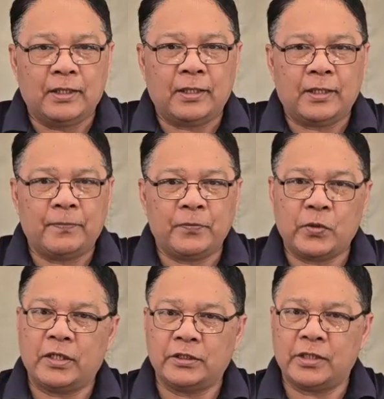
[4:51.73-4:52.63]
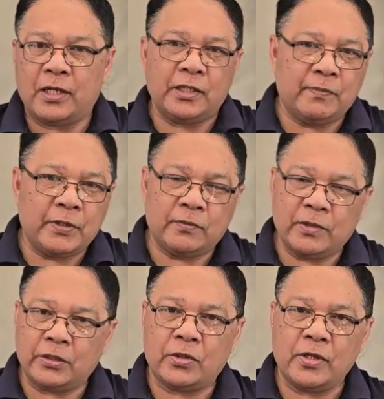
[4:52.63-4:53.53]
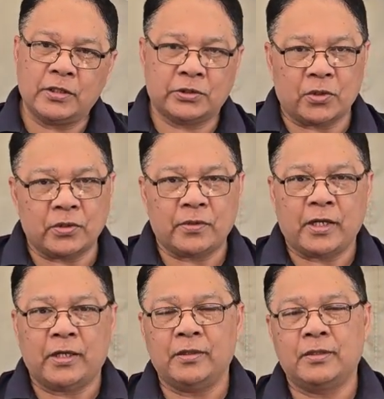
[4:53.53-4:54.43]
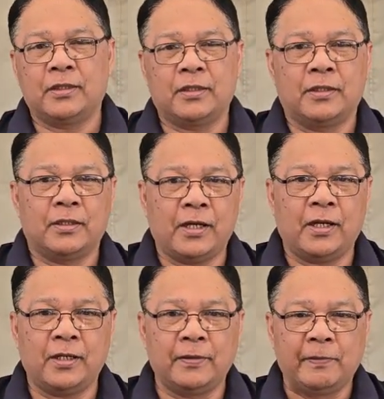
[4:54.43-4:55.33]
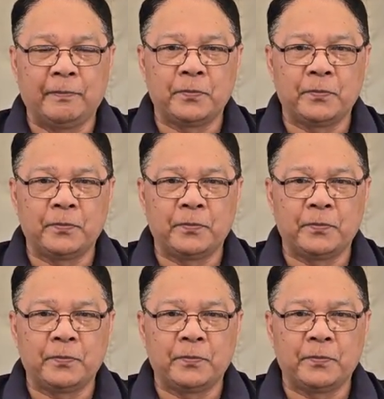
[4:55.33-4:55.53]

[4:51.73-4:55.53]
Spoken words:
with its a little bit of electronics, soldering, and